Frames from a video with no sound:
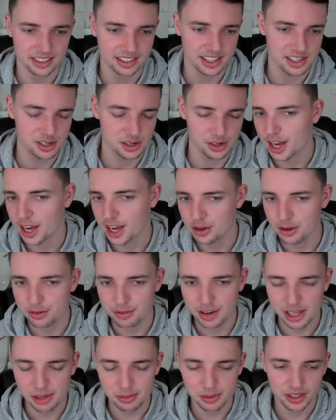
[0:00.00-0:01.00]
There's no, are you
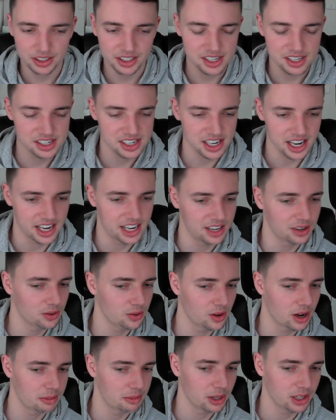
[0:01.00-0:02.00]
available on this day?
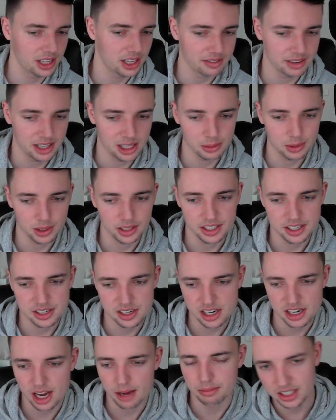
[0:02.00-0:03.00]
Oh, I'm only available at this
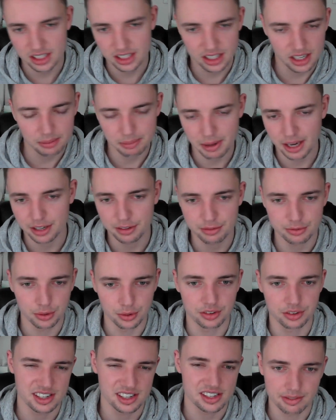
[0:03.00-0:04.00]
time. Back and
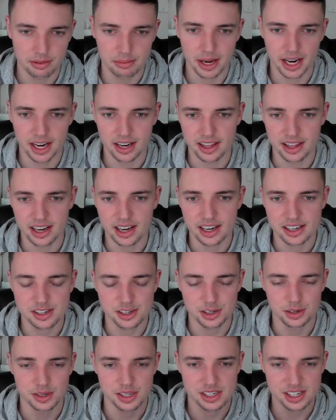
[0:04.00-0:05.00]
forth. It's a pain in the ass.
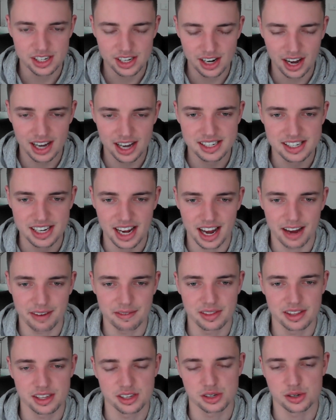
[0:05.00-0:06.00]
So it's nice to
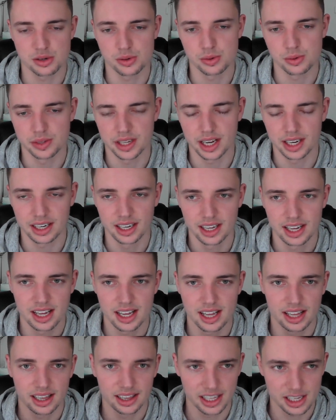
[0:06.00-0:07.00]
have this tool that
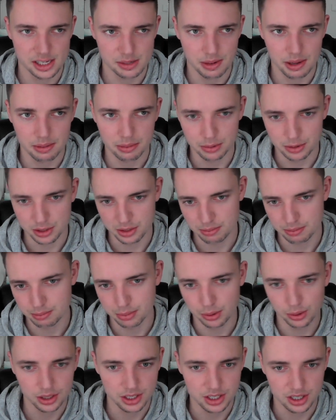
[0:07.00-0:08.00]
lets people just
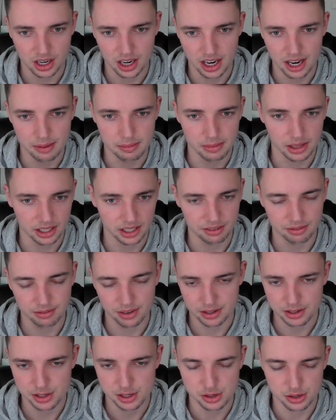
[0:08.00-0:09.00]
book a time, like
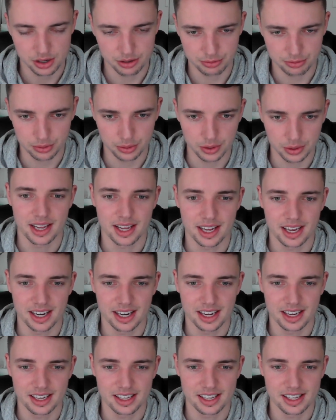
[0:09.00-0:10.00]
very straightforward. And
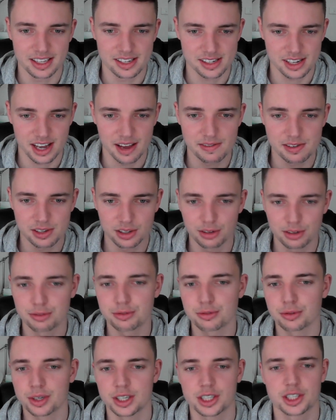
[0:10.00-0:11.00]
it saves a lot of
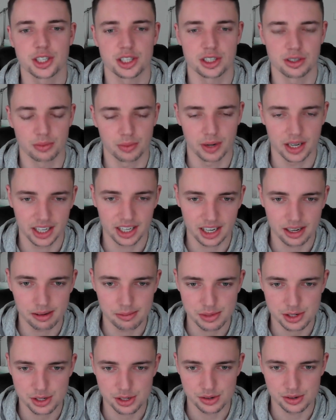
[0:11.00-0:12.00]
friction when it
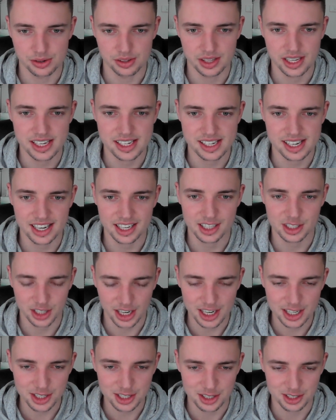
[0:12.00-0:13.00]
comes to these
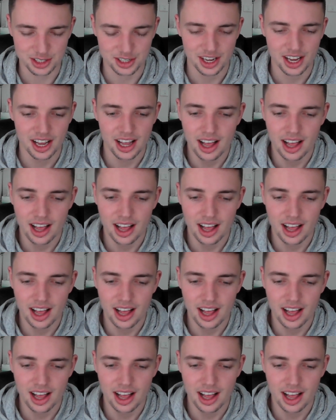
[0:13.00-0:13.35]
exchanges.